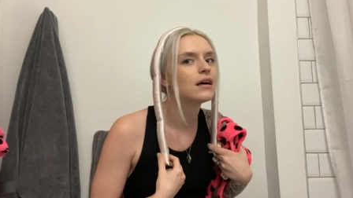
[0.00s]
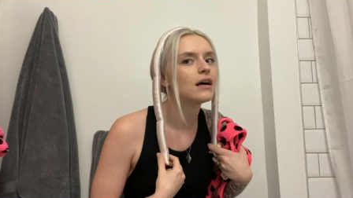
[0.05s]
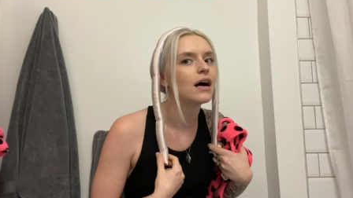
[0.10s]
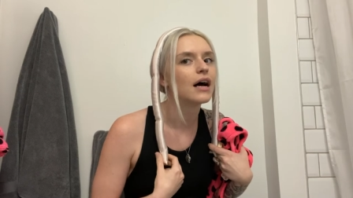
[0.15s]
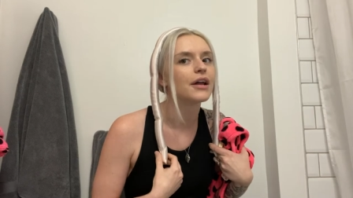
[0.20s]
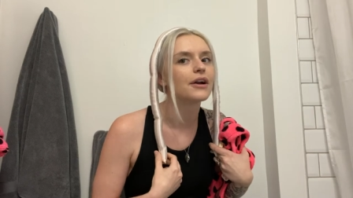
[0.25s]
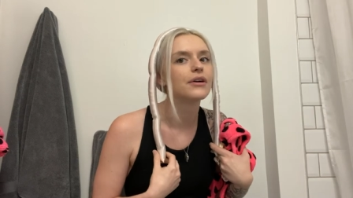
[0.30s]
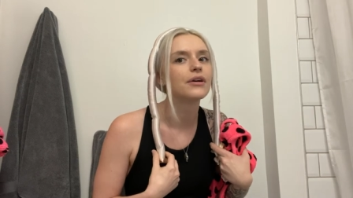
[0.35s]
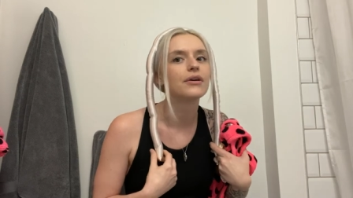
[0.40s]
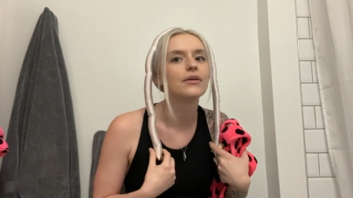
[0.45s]

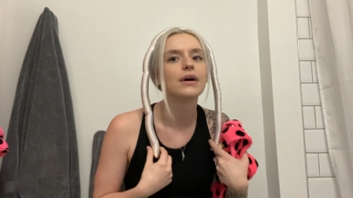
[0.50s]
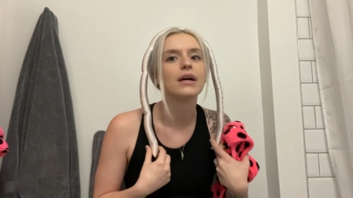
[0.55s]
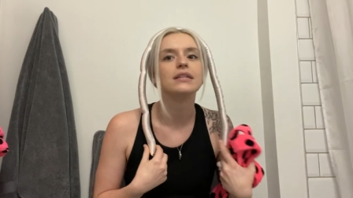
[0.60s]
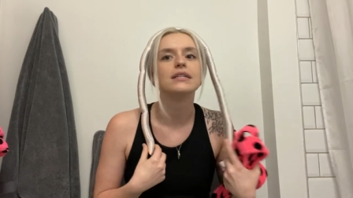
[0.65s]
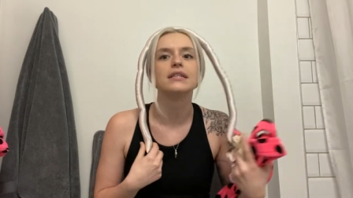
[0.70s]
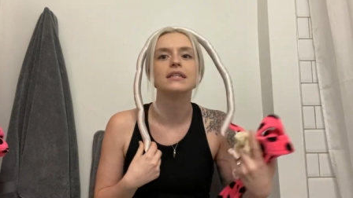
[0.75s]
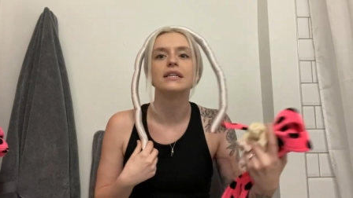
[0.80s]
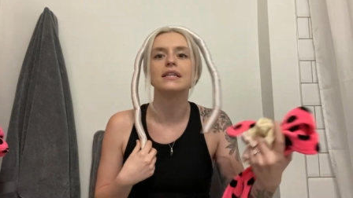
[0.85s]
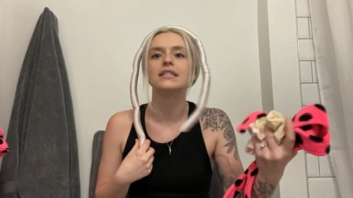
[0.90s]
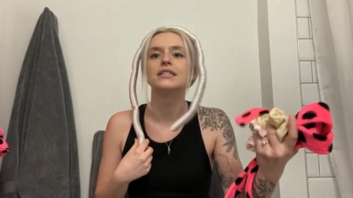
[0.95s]
I don't know, I
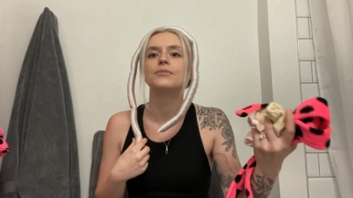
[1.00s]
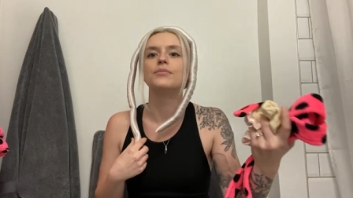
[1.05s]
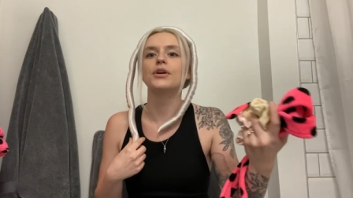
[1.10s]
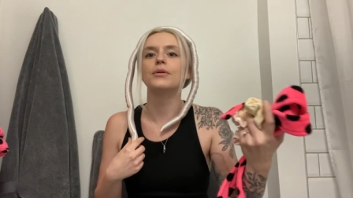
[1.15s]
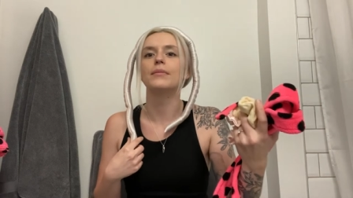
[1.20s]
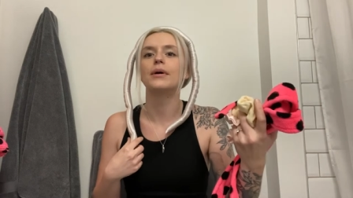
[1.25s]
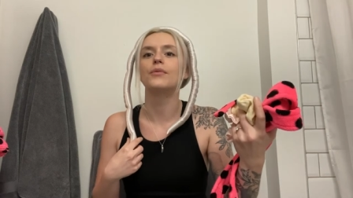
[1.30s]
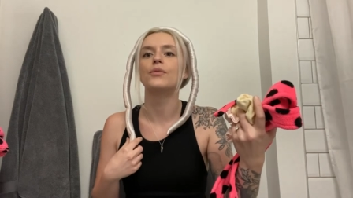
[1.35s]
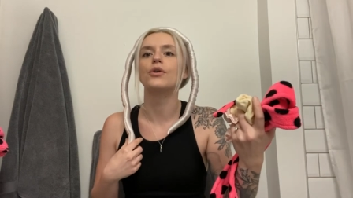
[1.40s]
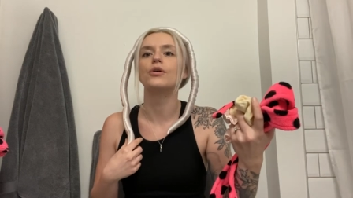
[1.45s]
didn't need to bring
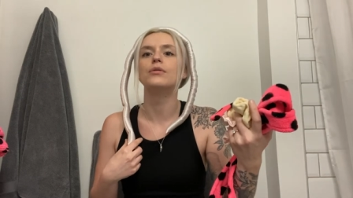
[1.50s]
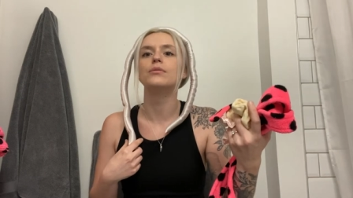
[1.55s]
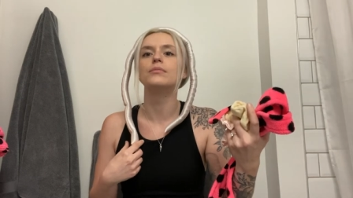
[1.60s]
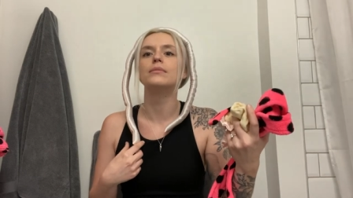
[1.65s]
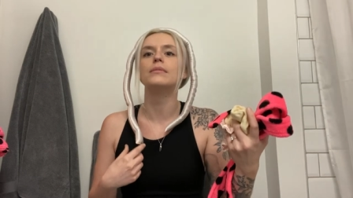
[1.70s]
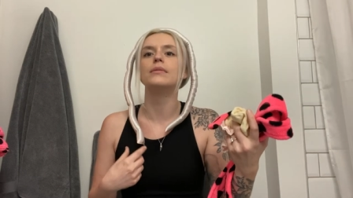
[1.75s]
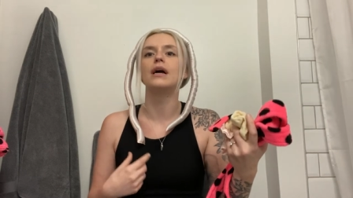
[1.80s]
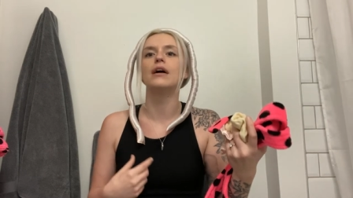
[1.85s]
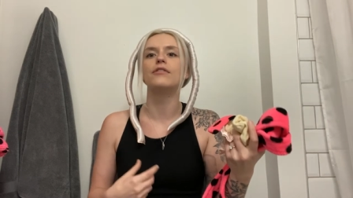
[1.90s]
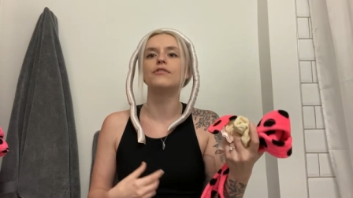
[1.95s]
my
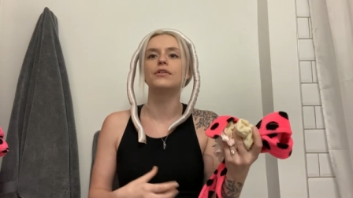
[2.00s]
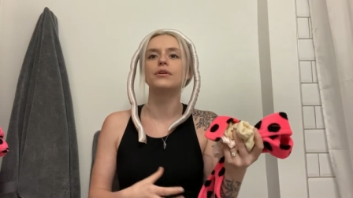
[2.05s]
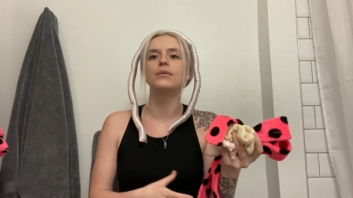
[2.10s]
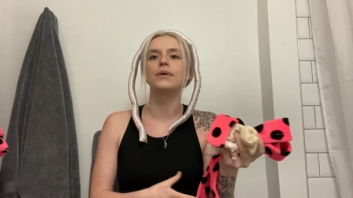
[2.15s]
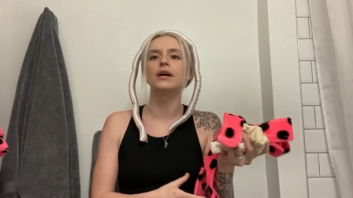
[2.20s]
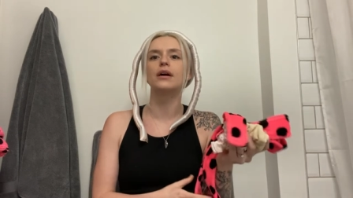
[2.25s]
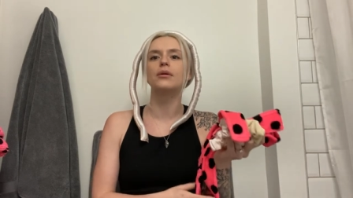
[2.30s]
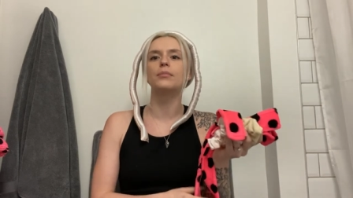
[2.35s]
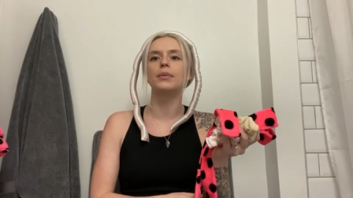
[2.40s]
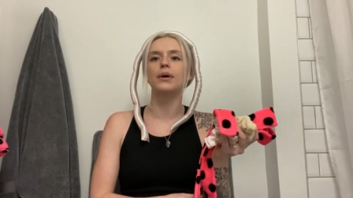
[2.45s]
robe
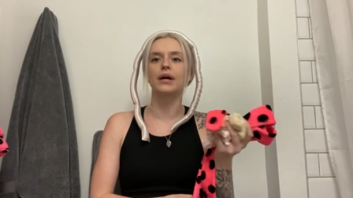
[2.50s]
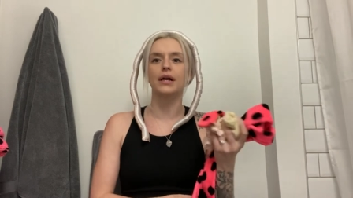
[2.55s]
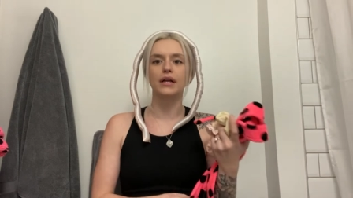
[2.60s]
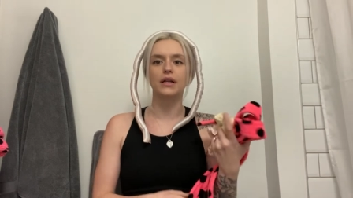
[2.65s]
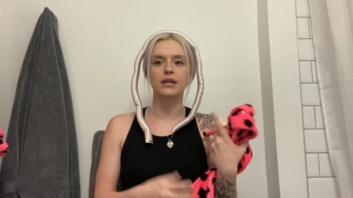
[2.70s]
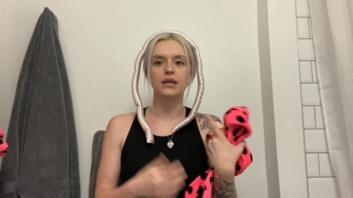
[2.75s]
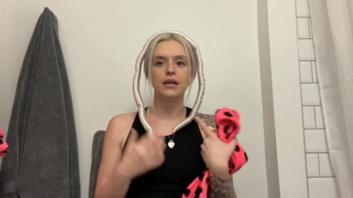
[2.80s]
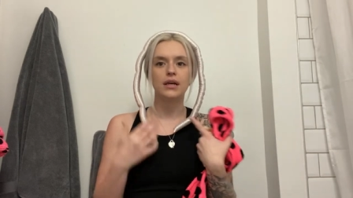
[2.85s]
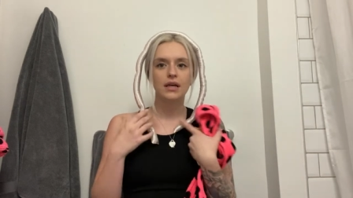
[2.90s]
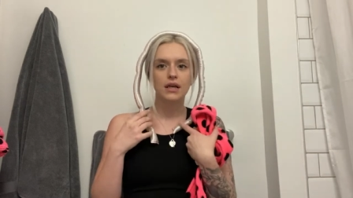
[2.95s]
everywhere, but